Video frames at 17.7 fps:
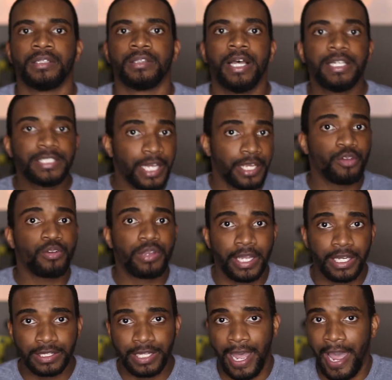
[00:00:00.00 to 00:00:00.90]
That's how you
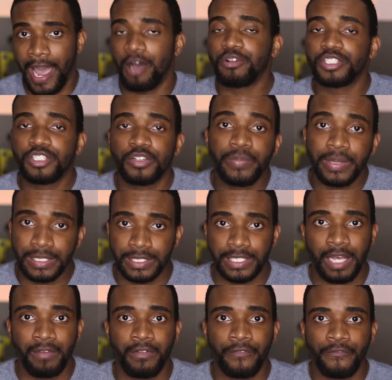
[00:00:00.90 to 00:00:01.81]
can get the house you've been
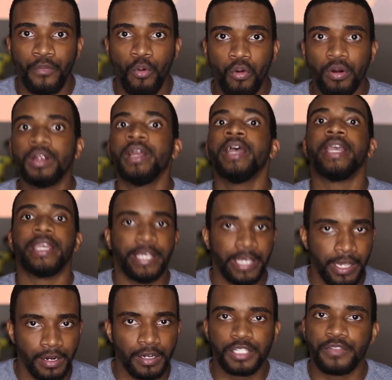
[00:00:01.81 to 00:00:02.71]
saving for
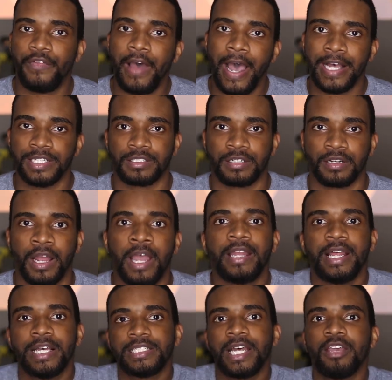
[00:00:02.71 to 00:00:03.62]
years faster.
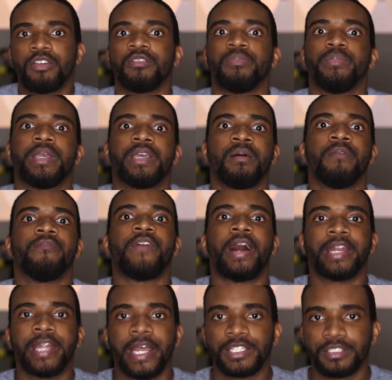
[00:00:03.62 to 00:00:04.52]
That's how you can become
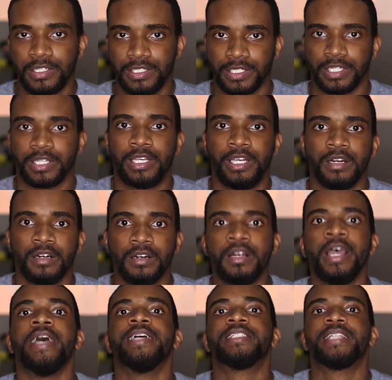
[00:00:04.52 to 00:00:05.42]
financially
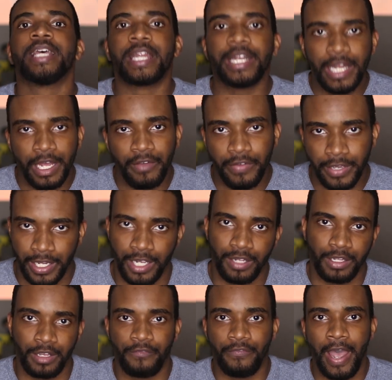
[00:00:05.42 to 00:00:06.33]
secure
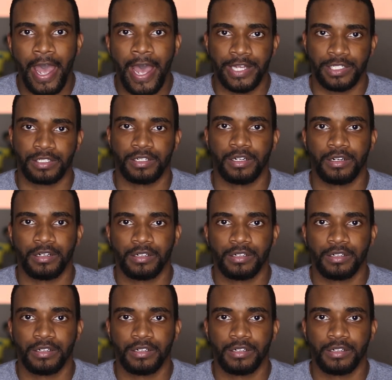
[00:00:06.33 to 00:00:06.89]
significantly faster.